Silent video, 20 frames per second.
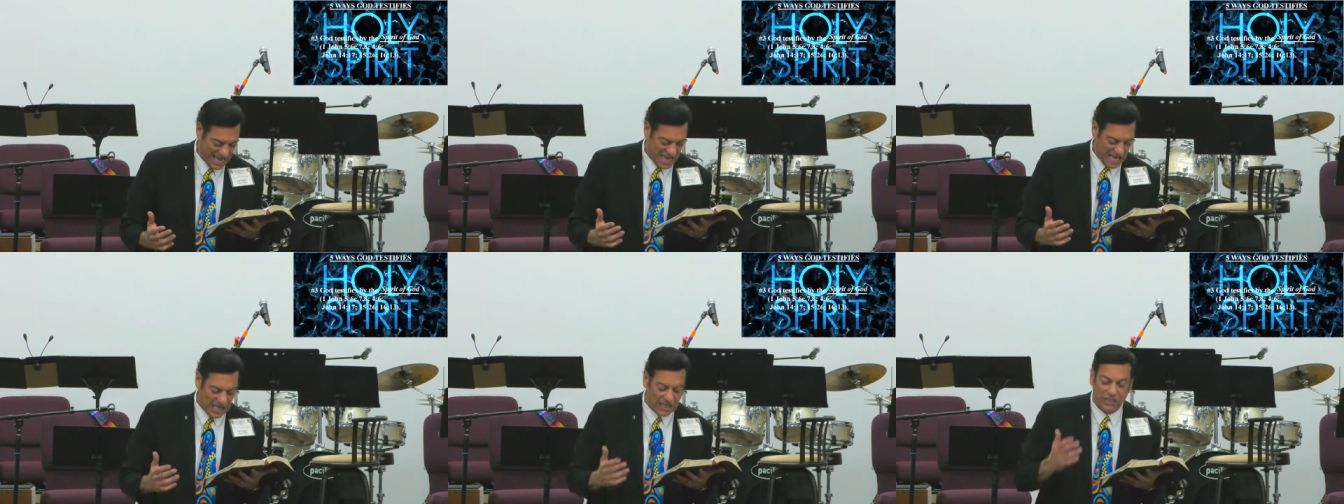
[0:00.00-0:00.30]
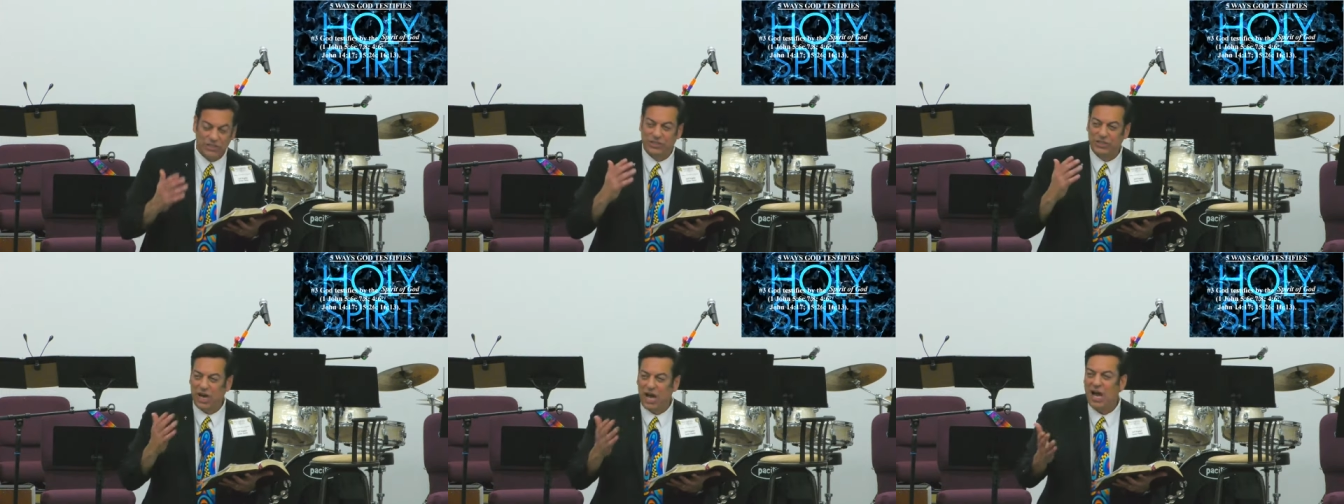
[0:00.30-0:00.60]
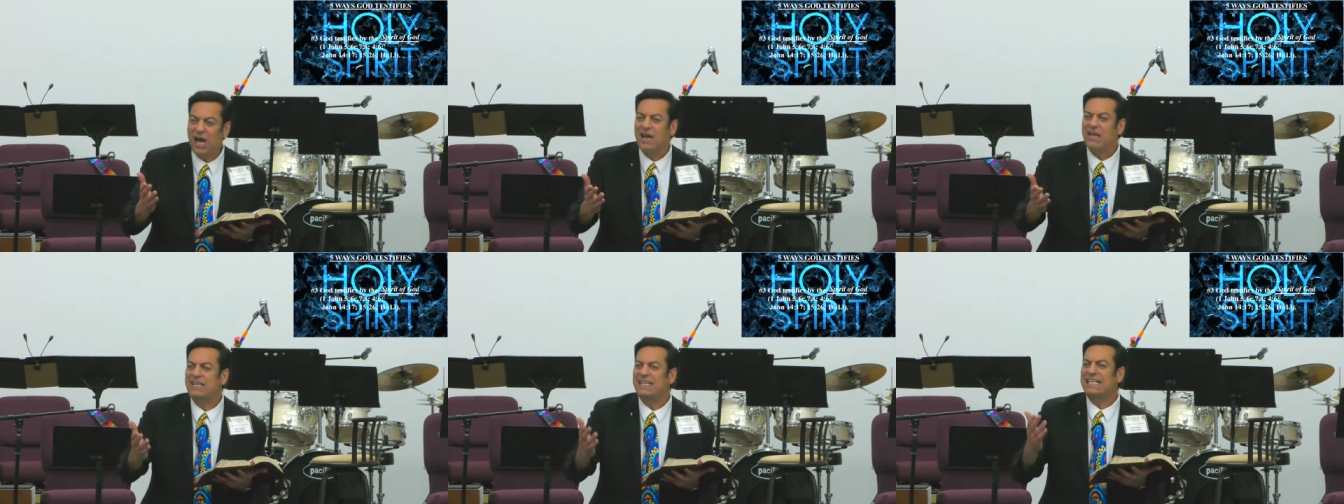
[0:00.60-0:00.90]

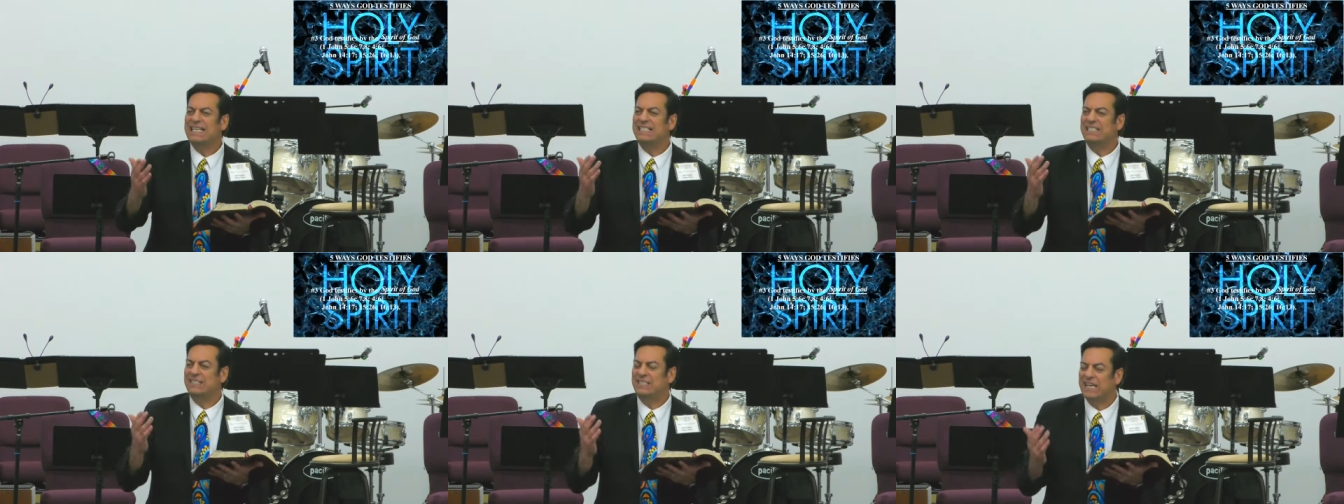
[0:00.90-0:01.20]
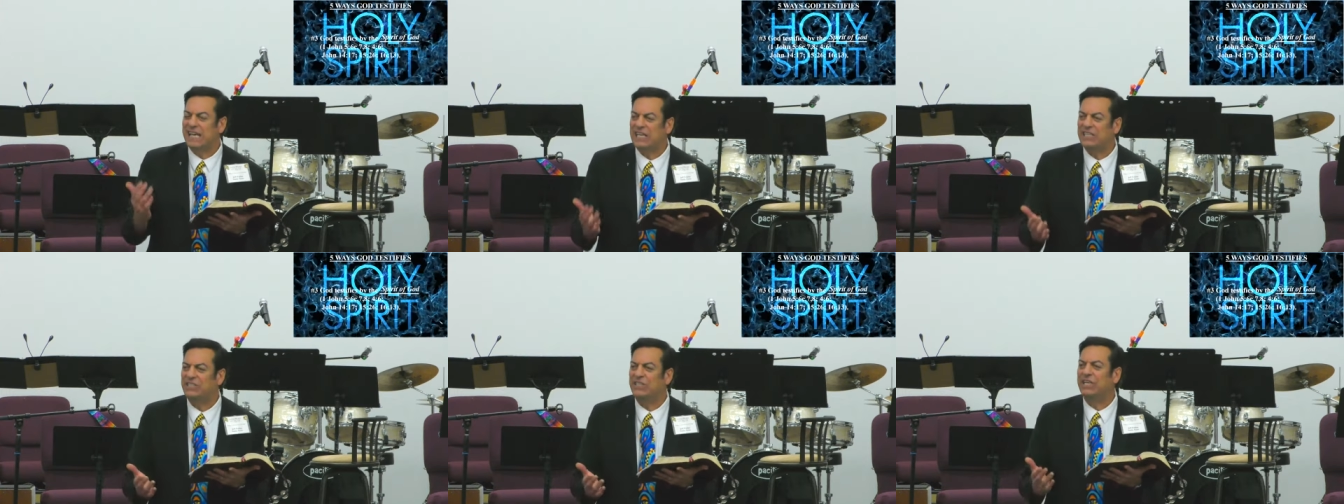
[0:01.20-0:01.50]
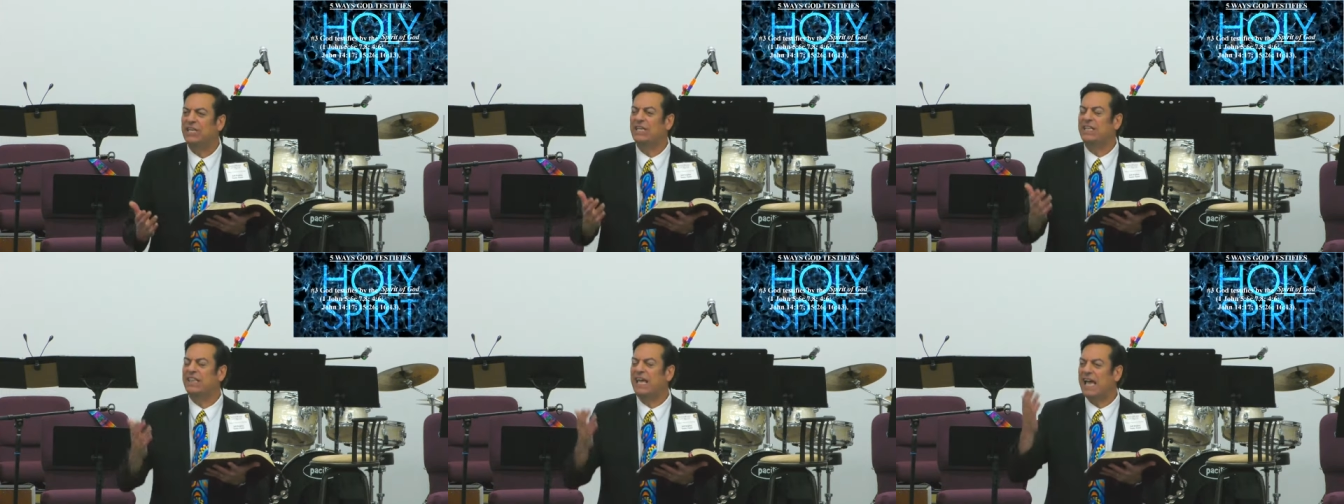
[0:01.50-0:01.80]
John is
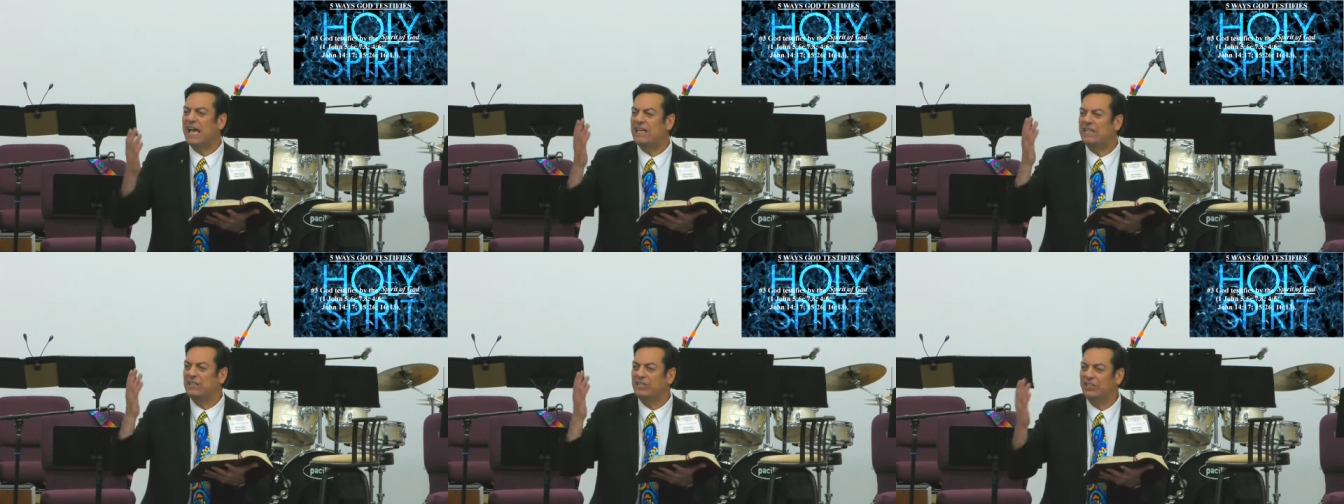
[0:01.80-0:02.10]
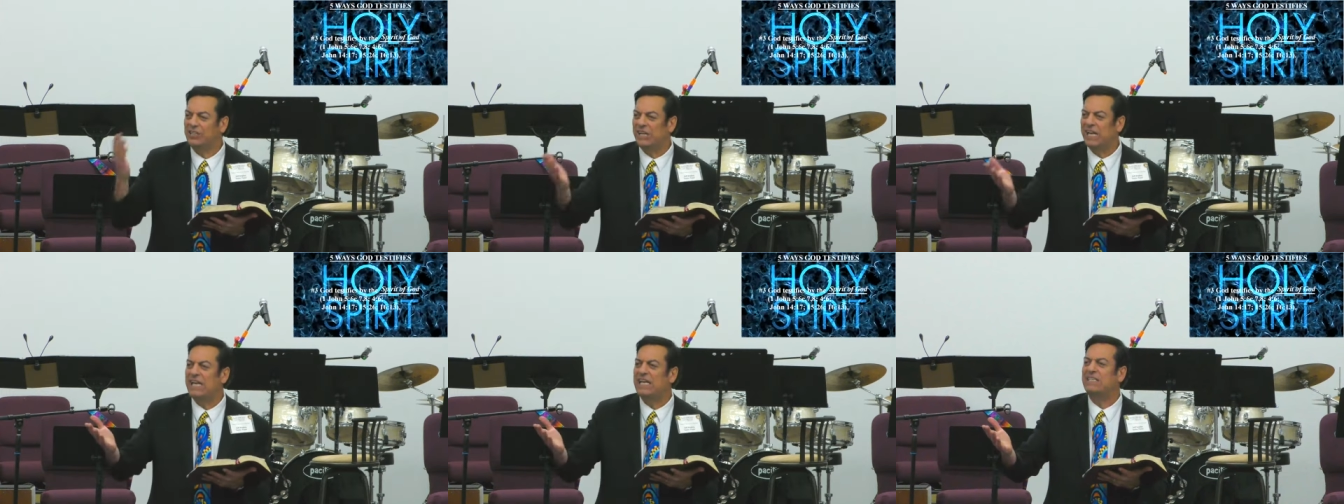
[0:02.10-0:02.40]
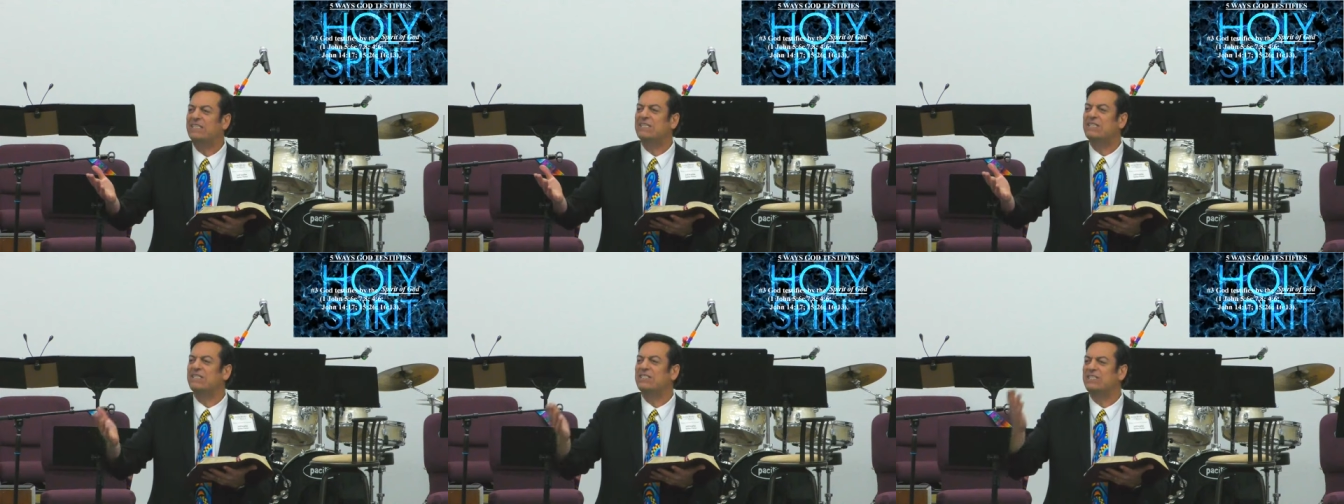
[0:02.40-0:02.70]
teaching that
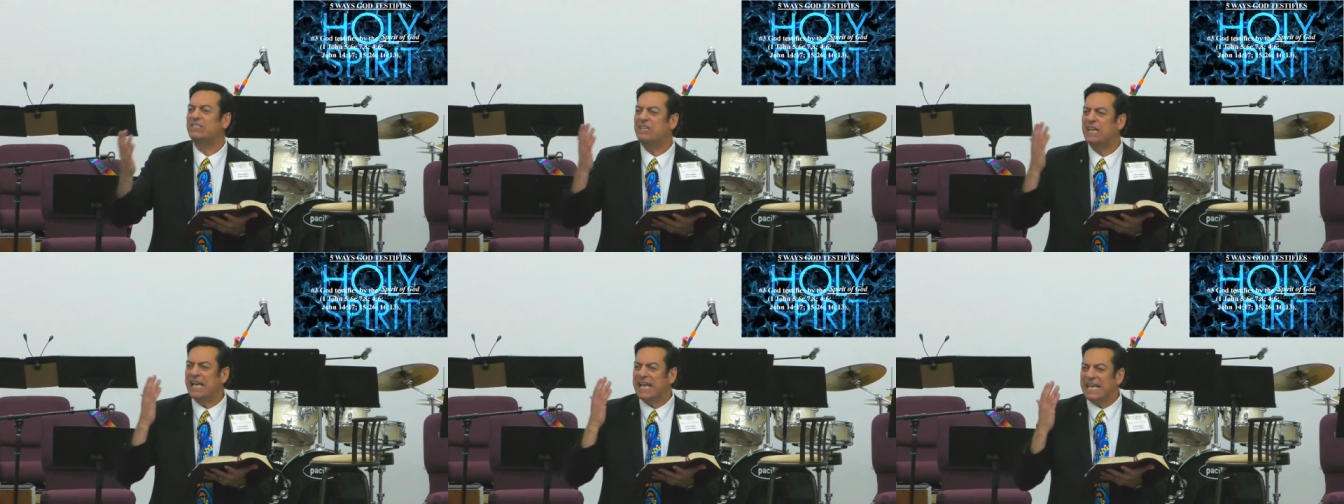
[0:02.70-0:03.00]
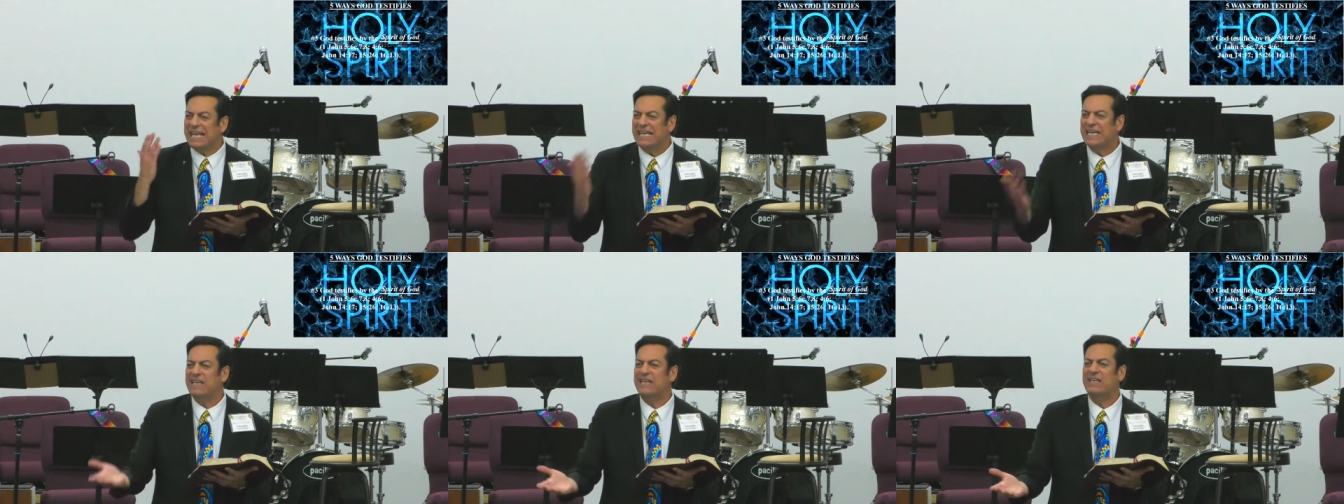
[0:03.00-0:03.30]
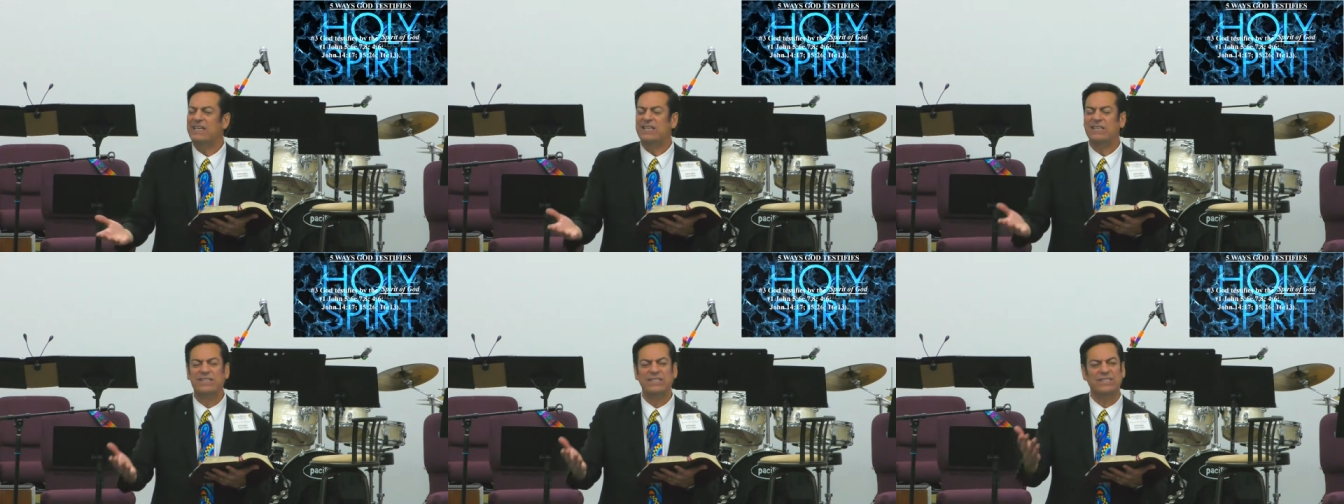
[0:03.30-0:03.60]
Jesus
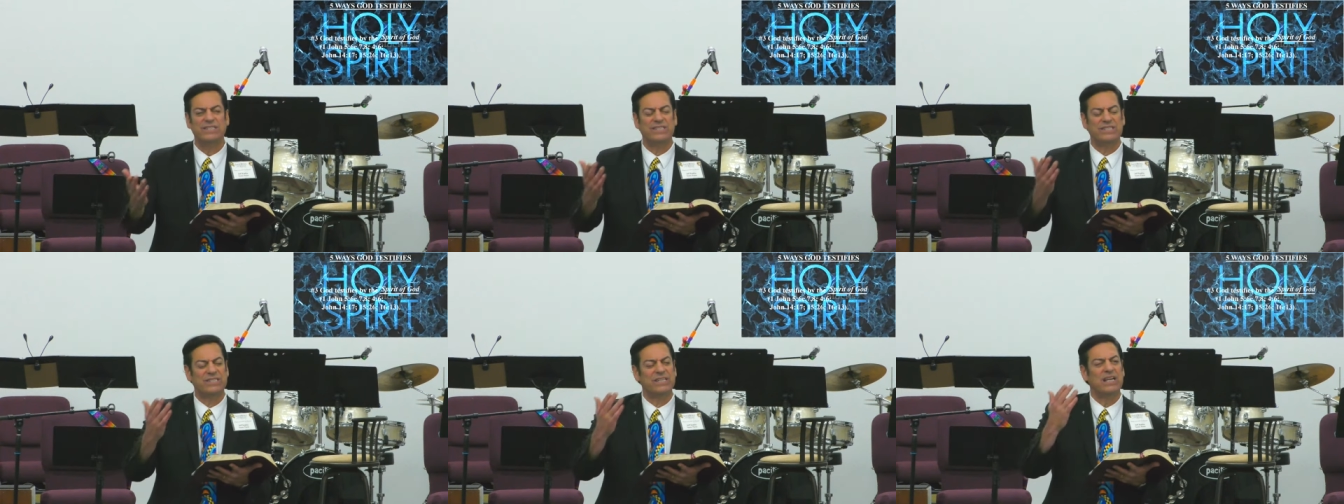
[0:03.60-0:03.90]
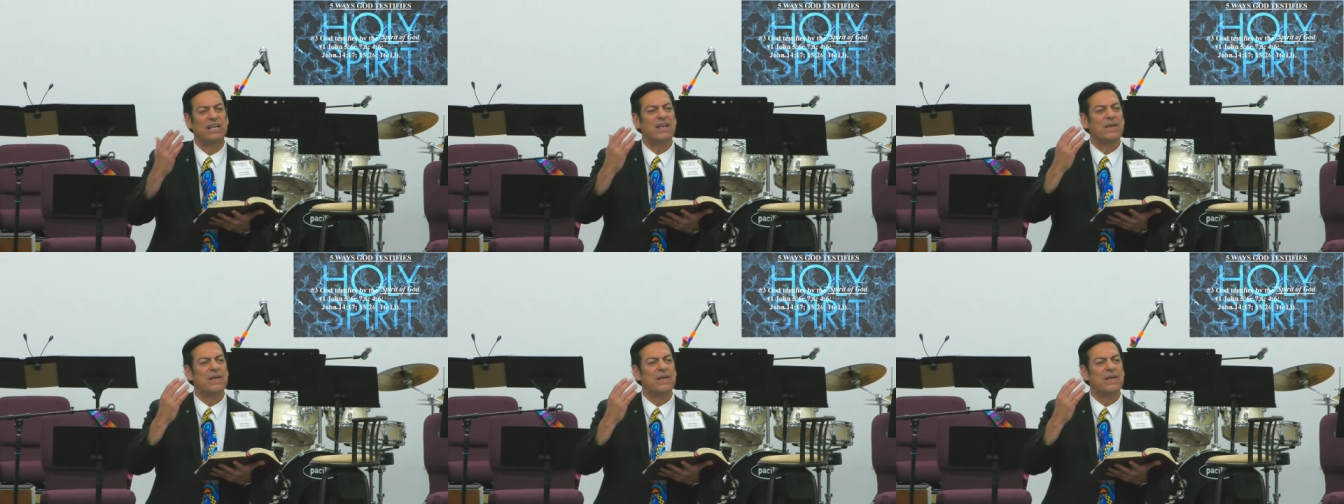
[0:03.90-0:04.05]
is